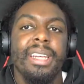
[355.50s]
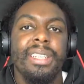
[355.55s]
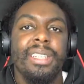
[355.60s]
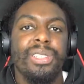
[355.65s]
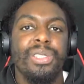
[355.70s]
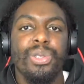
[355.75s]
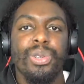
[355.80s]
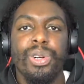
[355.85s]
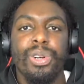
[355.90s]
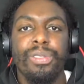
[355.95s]

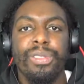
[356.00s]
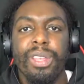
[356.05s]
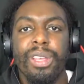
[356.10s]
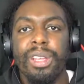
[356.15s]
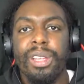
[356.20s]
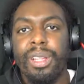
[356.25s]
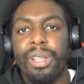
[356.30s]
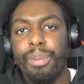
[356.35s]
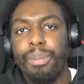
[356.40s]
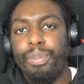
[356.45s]
sort of
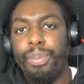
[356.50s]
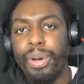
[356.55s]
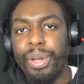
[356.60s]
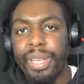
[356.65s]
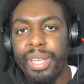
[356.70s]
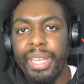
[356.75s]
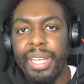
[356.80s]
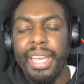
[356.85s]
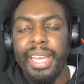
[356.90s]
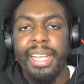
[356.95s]
the
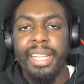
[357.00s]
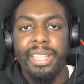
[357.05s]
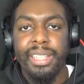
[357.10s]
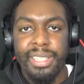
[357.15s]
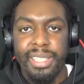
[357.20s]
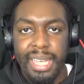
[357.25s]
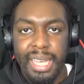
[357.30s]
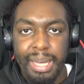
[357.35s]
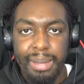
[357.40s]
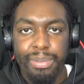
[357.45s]
body kick, the
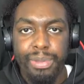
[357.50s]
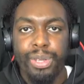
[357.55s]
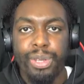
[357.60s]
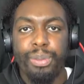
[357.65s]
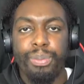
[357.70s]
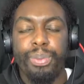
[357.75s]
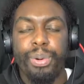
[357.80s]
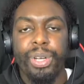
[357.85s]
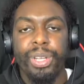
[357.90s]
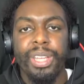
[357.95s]
teep to the
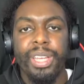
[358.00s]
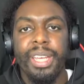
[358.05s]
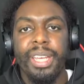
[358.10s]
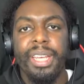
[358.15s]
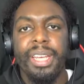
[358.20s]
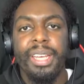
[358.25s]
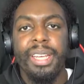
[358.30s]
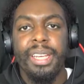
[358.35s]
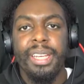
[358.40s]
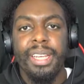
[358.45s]

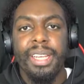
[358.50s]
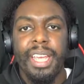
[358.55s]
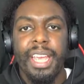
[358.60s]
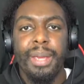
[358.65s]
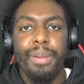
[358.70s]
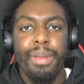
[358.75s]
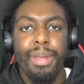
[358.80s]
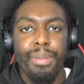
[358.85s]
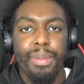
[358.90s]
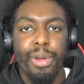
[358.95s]
body,
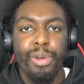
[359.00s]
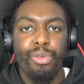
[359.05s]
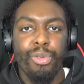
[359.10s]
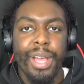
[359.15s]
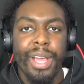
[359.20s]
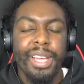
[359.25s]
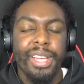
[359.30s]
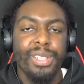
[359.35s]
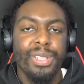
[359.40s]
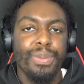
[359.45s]
keeping him at
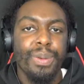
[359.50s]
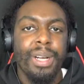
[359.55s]
range.